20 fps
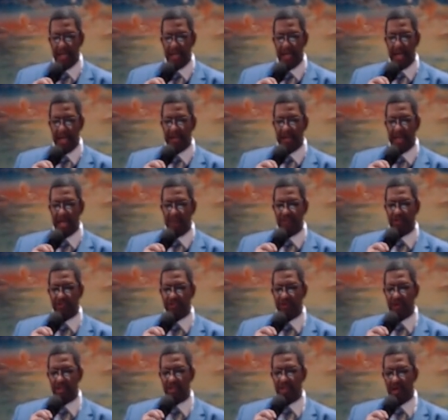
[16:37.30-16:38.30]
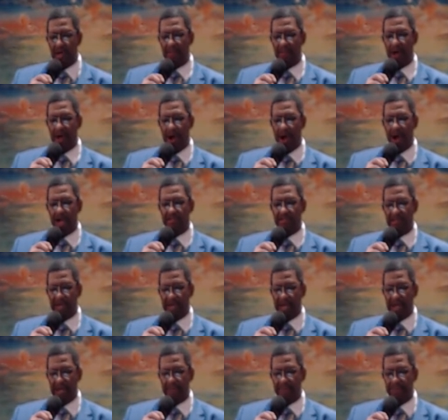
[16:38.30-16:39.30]
and never treat them
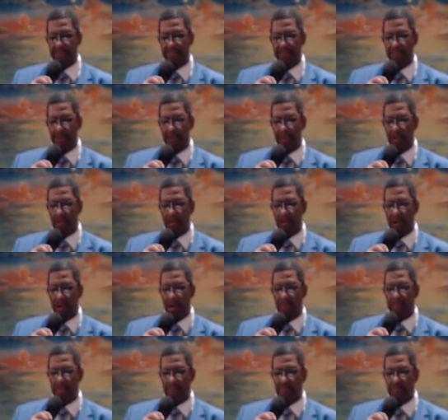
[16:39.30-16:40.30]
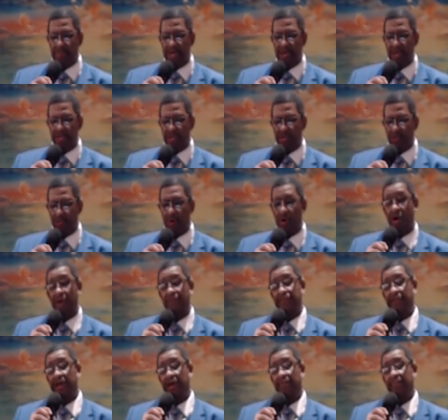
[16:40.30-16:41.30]
harshly or be bitter toward
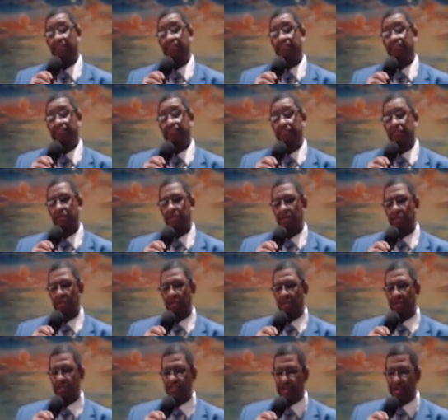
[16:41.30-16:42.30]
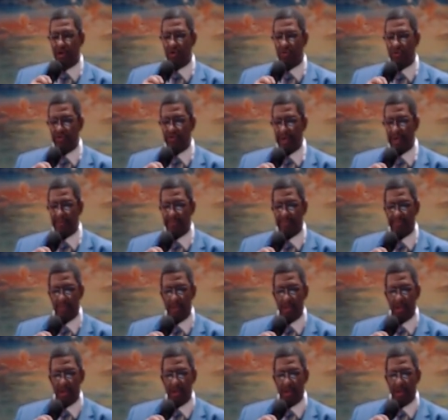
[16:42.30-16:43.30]
them. Children,
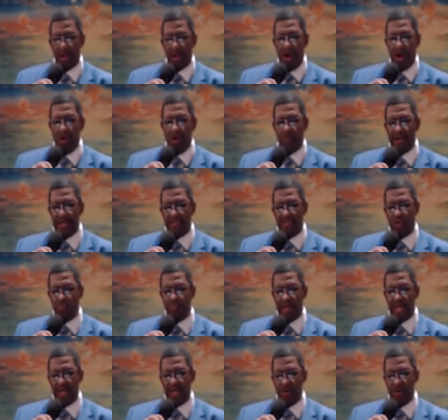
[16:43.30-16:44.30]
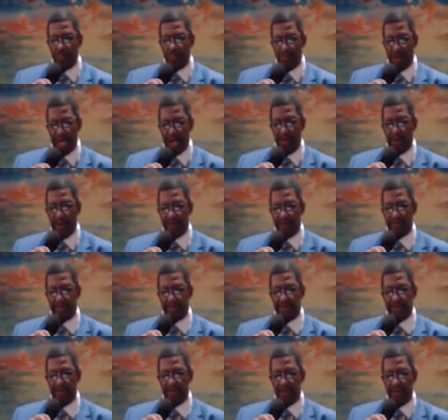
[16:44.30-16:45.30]
always obey your parents,
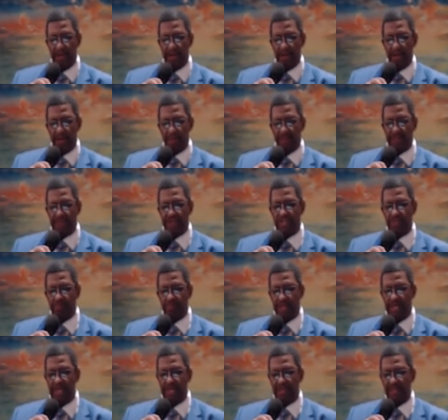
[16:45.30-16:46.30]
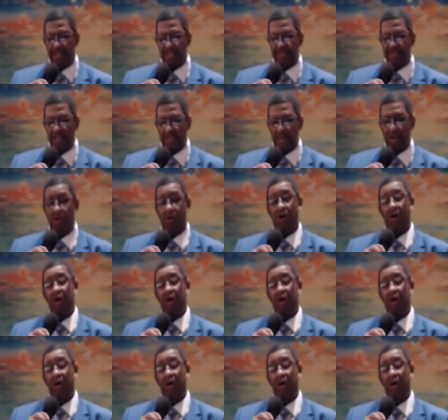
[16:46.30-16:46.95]
for this pleases the Lord.